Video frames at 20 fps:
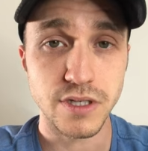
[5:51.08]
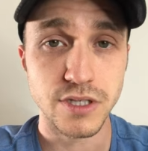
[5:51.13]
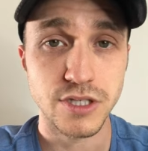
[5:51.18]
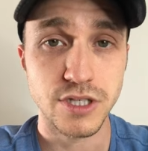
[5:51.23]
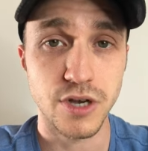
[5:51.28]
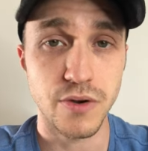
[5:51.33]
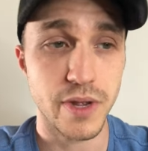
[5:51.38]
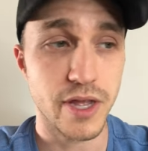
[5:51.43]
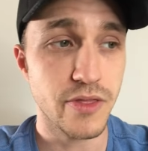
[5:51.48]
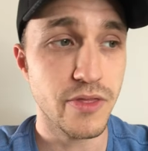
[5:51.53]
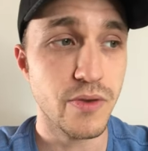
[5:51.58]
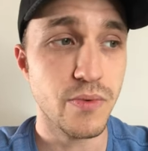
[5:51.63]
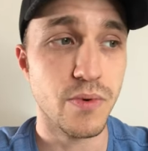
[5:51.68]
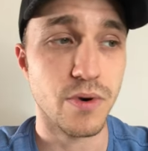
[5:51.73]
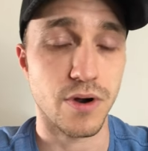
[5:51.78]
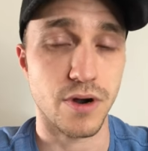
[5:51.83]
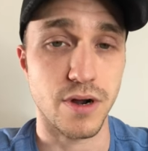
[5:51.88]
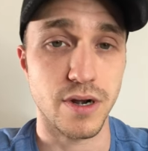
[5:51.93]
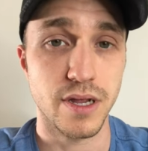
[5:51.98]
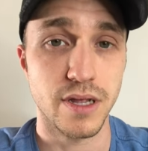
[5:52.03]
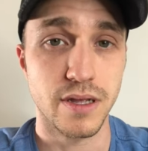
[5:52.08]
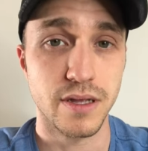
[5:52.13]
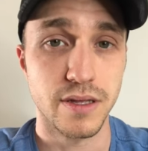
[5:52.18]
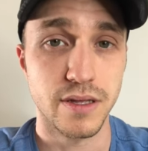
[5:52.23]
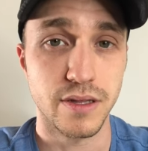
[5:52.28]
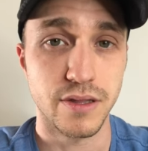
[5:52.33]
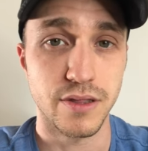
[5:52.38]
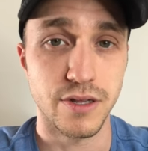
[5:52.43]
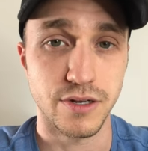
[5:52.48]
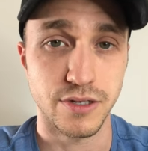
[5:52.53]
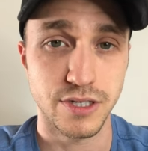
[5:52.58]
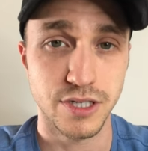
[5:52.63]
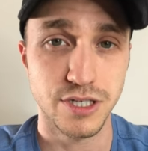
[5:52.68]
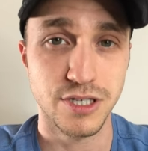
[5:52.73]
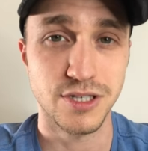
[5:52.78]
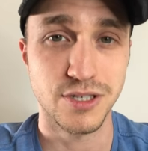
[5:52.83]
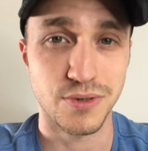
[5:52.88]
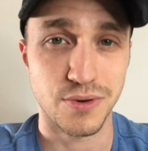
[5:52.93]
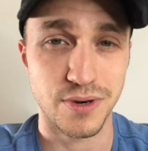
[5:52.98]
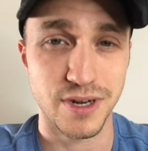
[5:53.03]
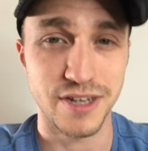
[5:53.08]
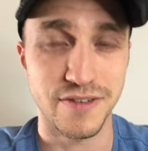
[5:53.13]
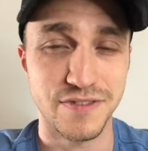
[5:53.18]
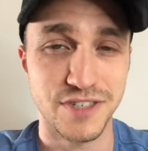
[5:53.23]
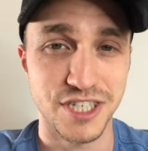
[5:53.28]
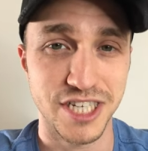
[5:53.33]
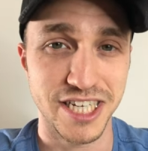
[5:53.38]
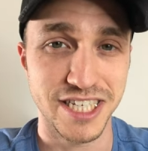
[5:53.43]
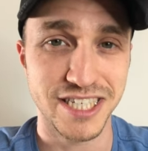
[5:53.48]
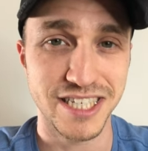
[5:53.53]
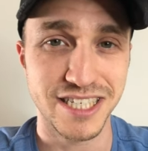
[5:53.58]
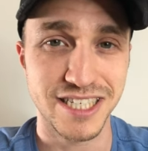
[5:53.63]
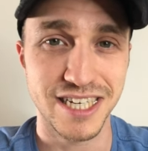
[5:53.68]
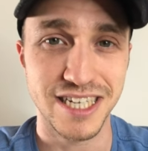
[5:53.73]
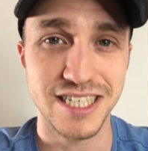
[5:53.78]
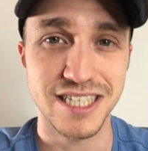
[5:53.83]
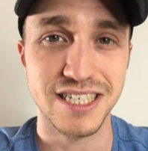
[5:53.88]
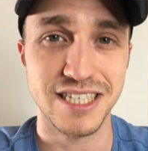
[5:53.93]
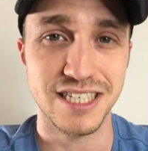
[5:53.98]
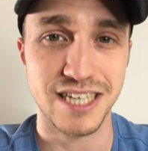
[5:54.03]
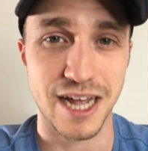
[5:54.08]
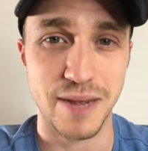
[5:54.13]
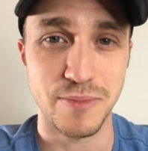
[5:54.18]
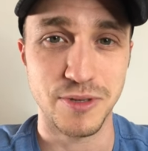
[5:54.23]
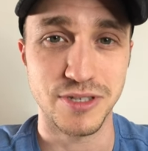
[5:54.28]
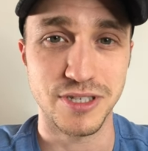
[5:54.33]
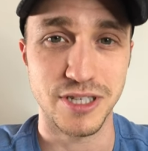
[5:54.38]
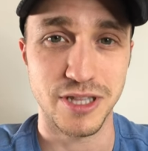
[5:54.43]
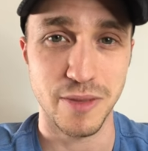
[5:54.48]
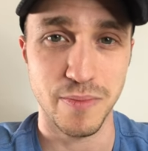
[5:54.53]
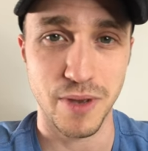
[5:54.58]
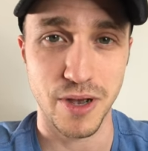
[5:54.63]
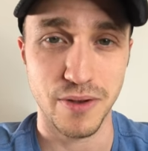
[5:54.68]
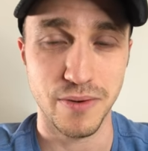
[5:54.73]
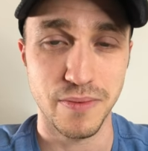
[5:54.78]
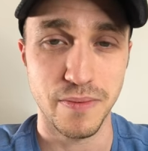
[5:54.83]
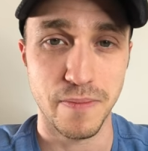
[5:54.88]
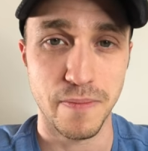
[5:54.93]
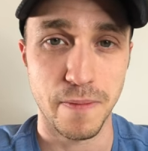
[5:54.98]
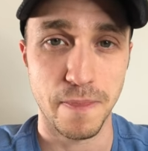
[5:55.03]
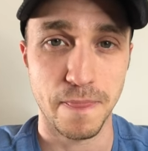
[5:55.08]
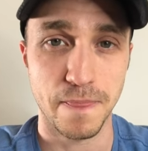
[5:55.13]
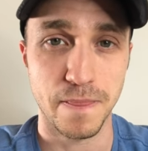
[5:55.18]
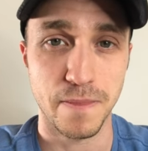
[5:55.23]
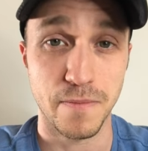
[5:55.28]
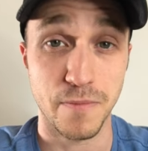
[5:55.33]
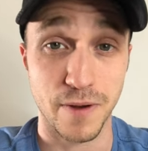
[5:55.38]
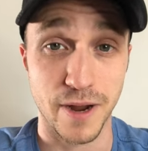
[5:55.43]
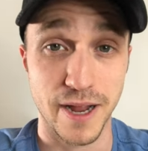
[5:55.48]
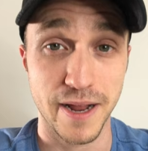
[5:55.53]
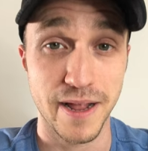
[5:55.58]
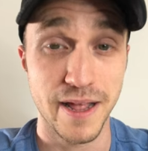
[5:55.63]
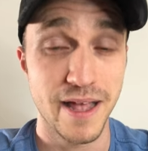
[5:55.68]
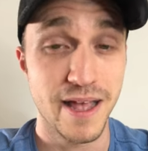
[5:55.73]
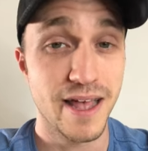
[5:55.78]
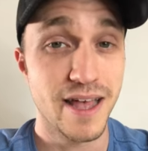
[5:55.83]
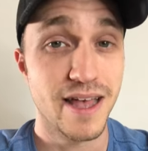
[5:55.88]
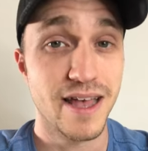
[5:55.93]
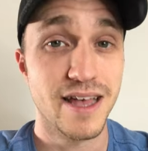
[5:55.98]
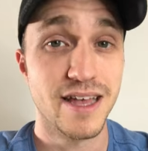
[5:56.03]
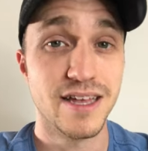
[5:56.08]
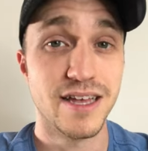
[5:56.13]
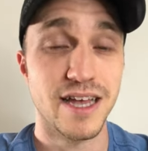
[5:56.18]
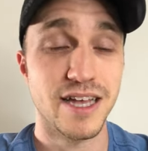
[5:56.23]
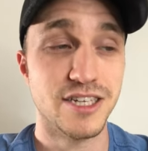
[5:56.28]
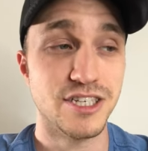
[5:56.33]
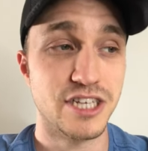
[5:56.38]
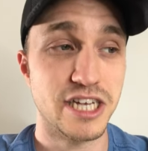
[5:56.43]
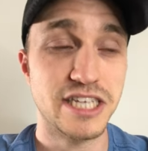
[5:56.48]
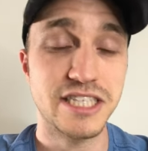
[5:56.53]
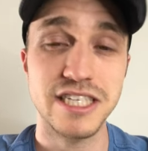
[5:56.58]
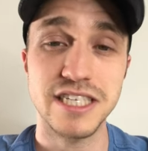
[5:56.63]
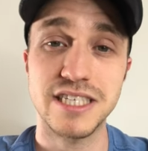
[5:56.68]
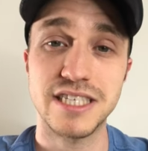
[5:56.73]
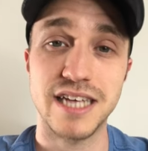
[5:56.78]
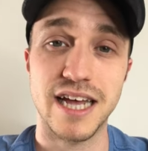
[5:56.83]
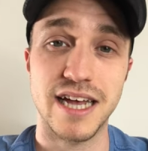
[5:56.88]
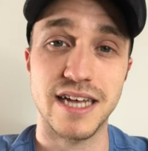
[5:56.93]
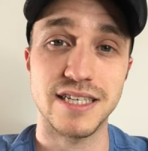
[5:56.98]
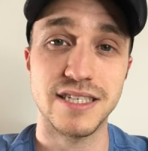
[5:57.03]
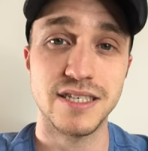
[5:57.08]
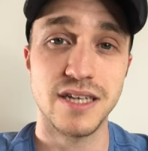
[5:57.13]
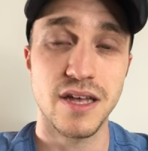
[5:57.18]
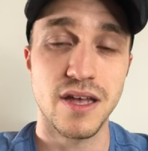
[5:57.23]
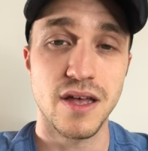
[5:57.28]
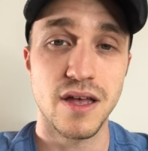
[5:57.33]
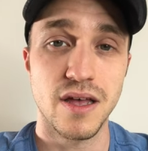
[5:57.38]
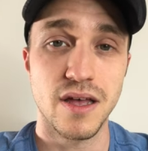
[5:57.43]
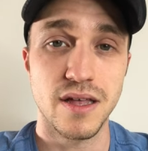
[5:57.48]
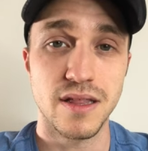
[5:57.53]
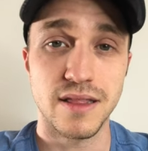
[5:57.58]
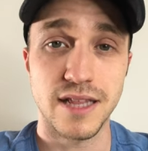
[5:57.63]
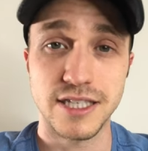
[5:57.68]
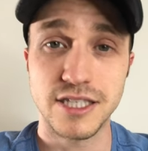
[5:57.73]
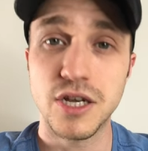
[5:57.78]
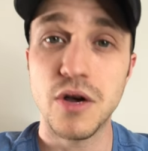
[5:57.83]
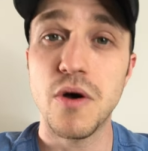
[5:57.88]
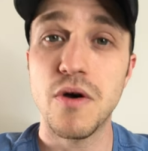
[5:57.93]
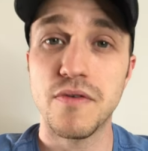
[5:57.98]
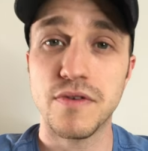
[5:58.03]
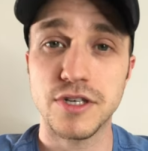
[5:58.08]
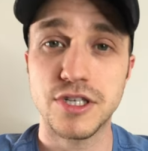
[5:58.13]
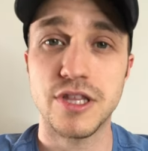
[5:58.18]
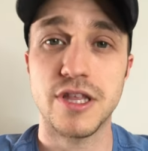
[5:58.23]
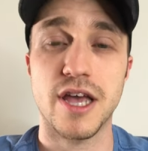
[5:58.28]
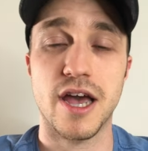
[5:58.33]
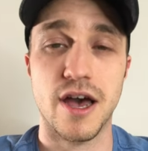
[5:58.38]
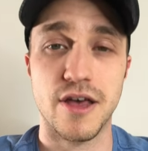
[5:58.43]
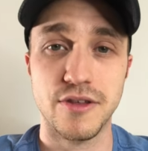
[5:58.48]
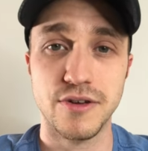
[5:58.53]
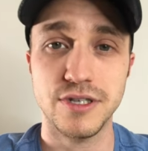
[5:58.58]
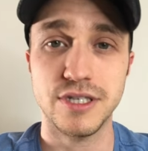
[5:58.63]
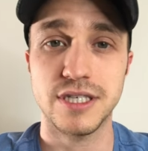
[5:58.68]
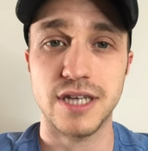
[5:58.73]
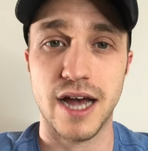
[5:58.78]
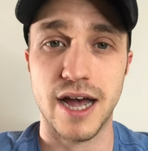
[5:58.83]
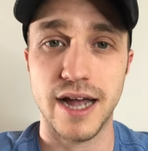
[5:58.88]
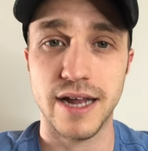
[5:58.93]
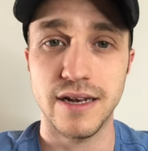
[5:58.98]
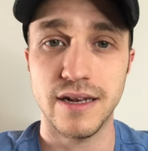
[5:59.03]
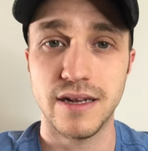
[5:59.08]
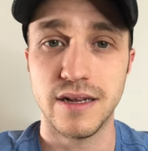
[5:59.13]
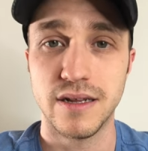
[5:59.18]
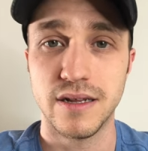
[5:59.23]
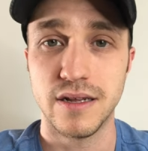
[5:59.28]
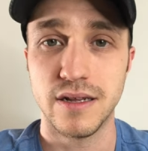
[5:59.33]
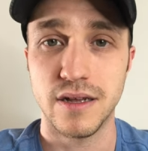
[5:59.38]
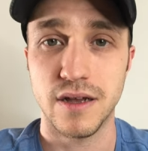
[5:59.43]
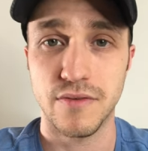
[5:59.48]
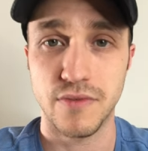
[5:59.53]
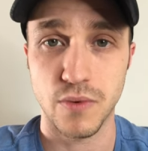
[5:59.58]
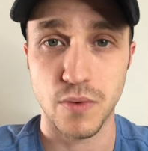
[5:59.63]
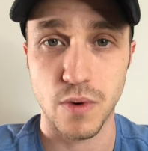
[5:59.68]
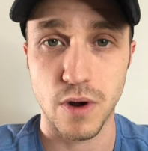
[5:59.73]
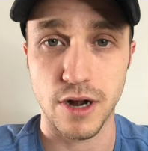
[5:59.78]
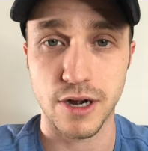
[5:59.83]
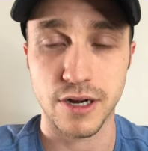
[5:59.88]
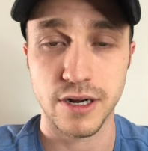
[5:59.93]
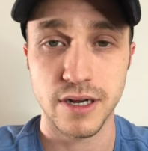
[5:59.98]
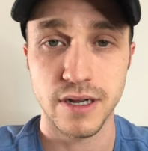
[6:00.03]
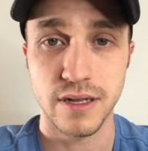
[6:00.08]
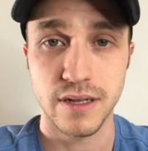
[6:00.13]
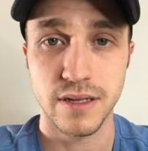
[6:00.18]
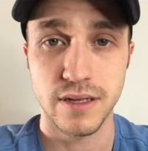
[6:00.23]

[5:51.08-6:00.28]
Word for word: So in the Word, there's this story of Jesus and his disciples in the boat, right? And Jesus says, Let's go over to the other side of the water.